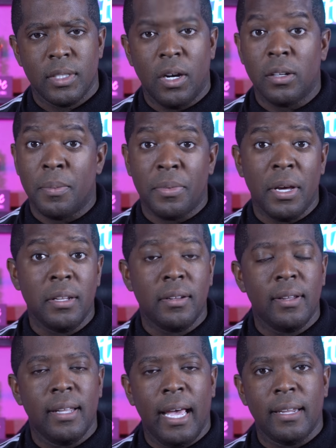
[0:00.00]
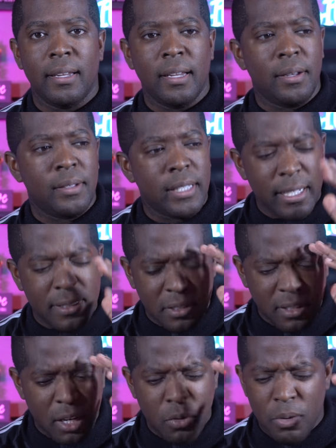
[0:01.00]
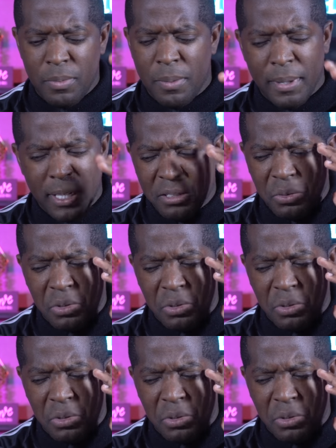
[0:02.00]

called them Thunder and Lightning. Now that stuck with me because it